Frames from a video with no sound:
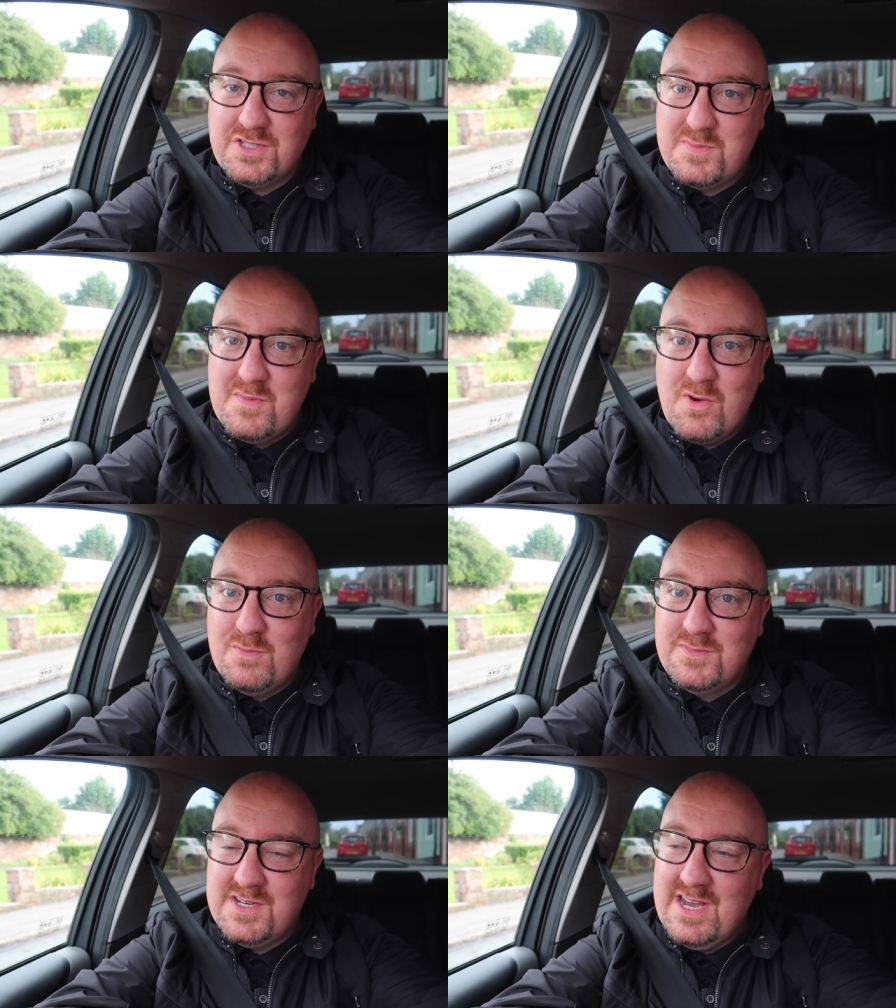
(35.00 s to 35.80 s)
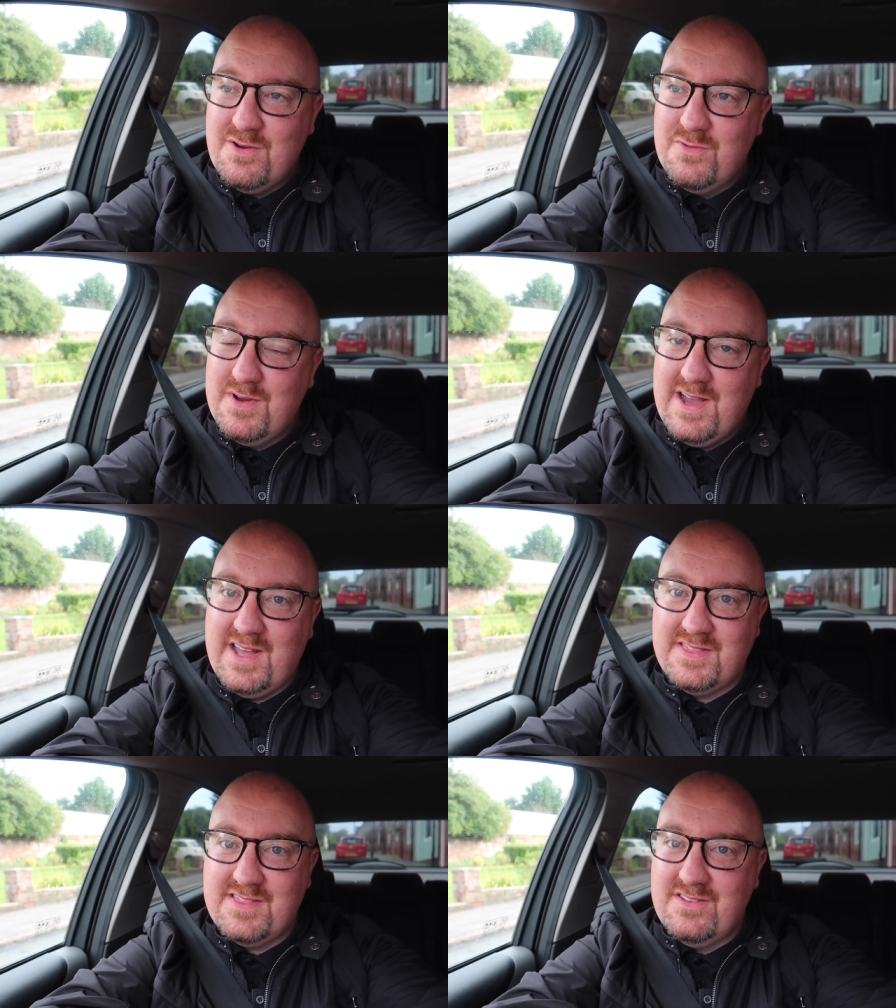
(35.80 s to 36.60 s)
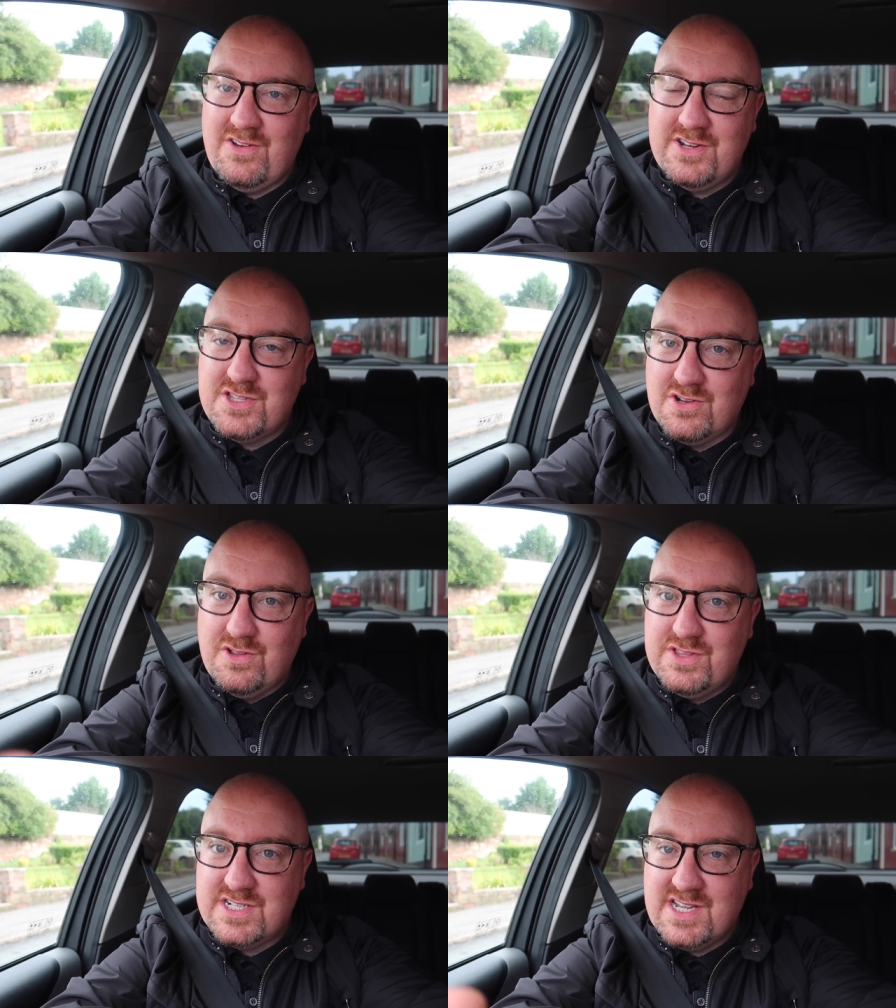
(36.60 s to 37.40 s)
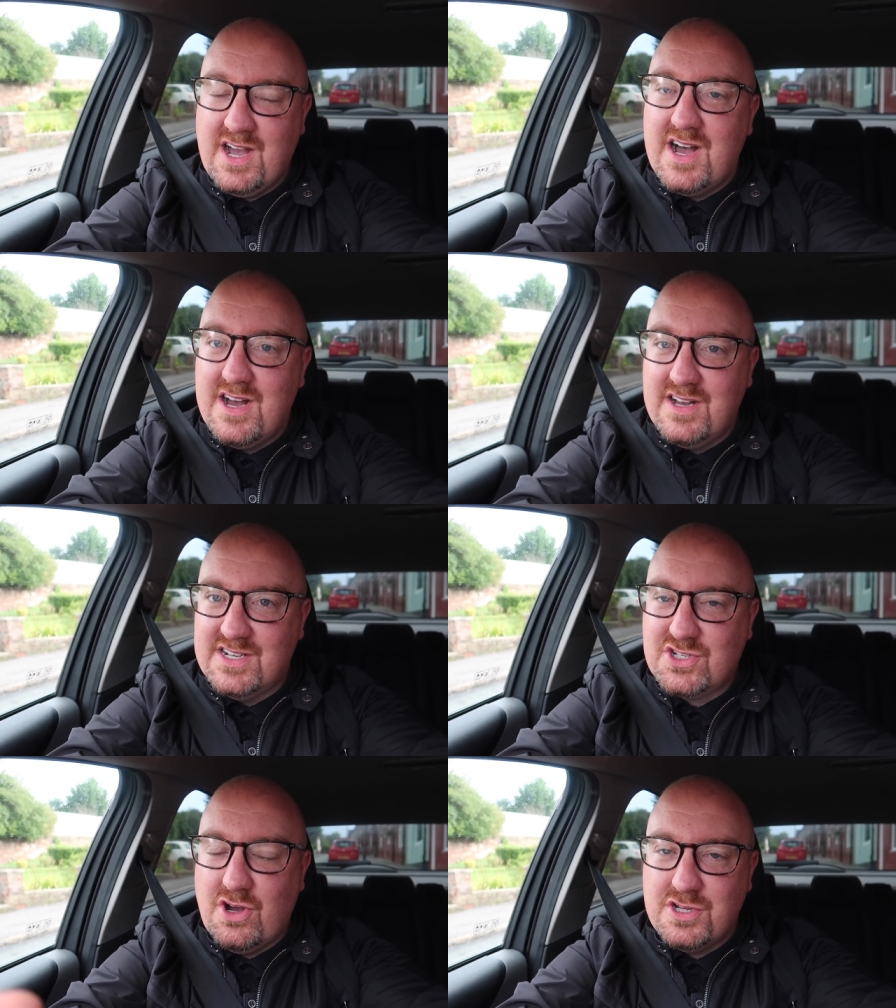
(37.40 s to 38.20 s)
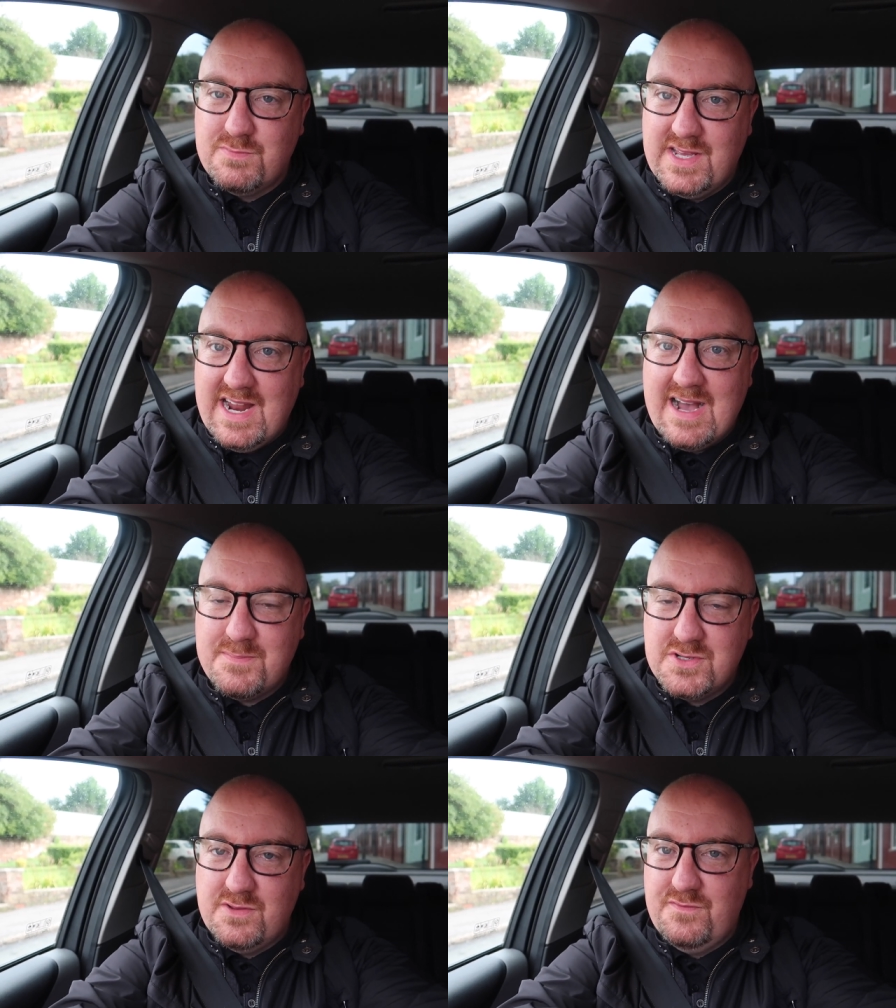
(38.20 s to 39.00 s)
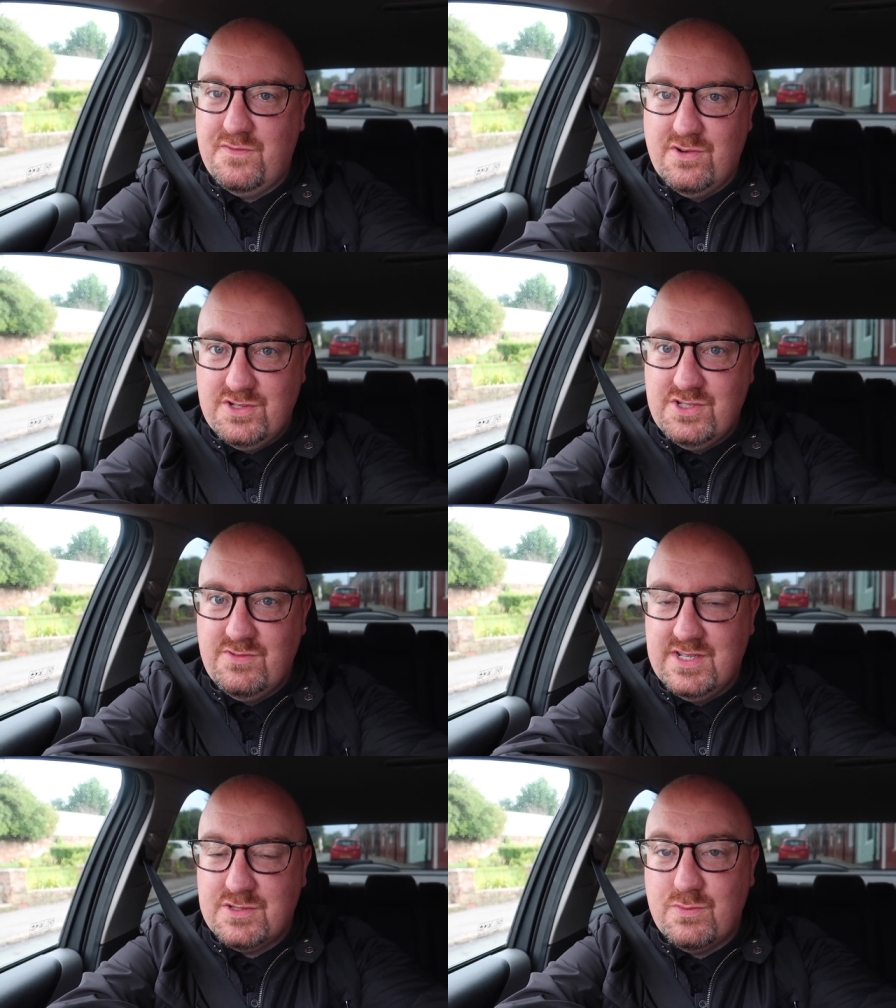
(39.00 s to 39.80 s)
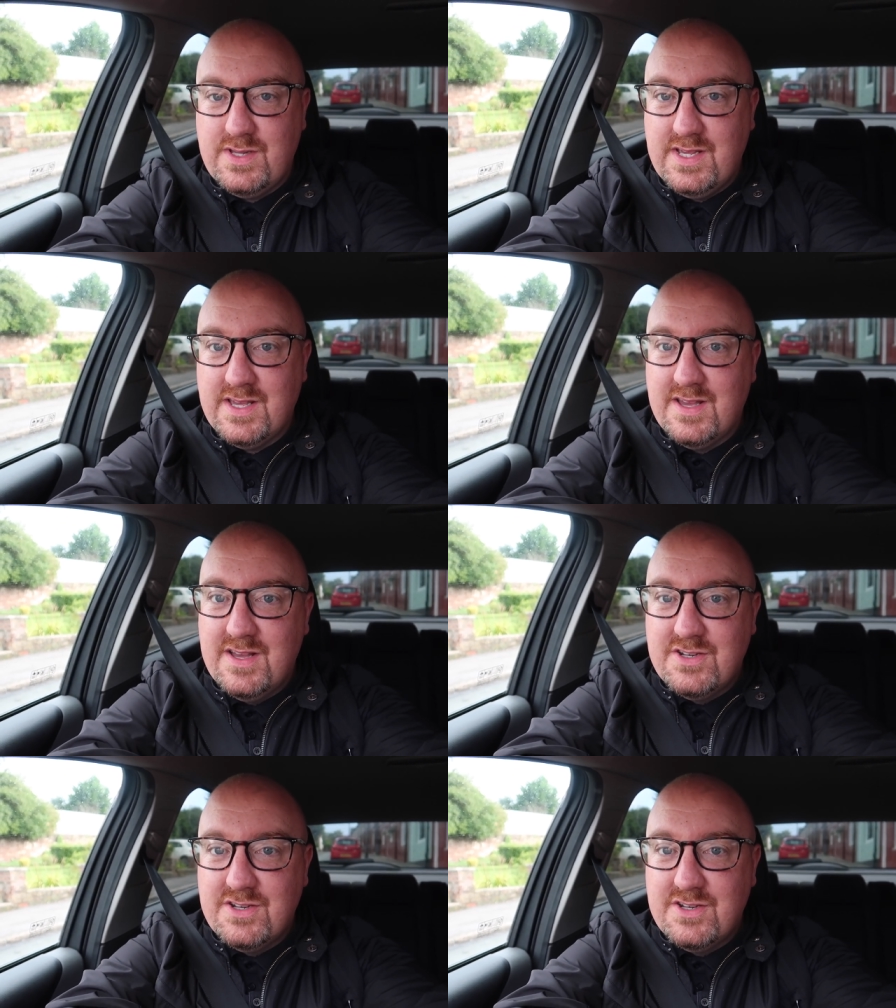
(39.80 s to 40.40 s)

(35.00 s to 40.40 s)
got to be mums now, and honest to God, this car has cost me an absolute fortune this week.